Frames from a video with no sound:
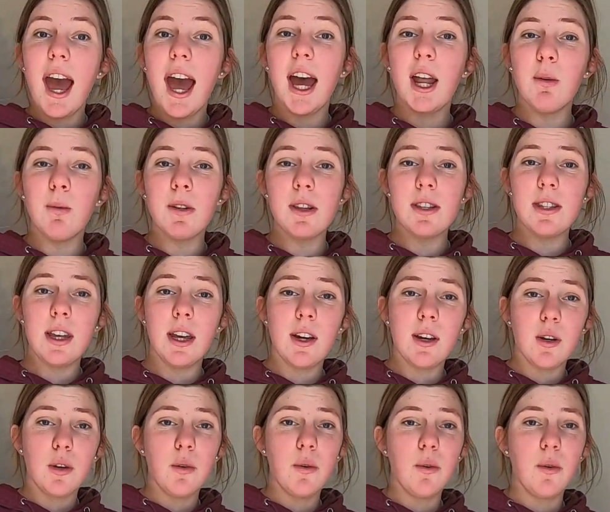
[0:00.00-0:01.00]
and once
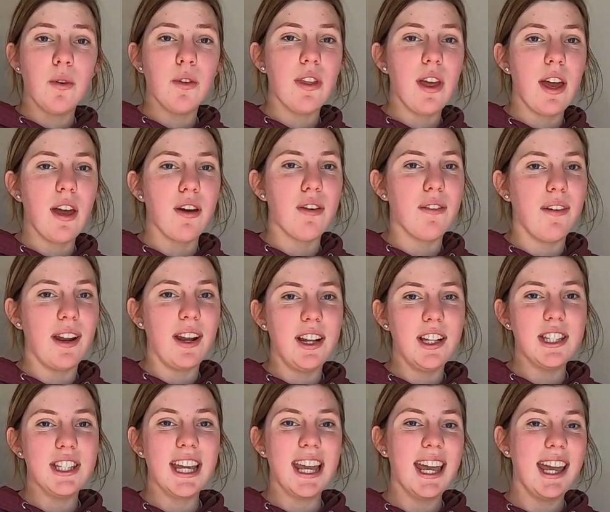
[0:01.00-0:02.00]
they're cool, they are ready
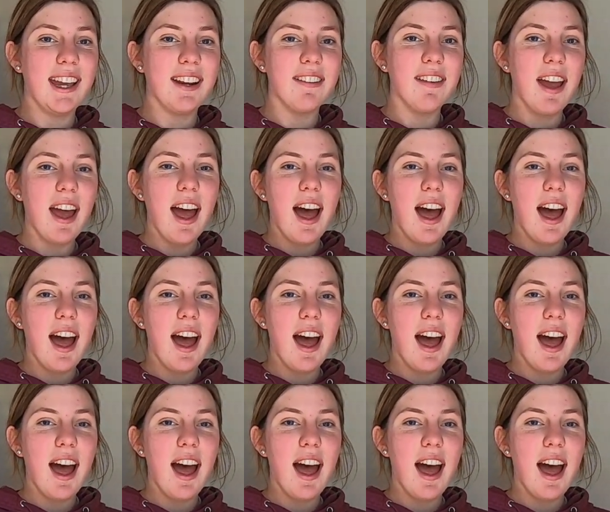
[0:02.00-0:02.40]
to eat.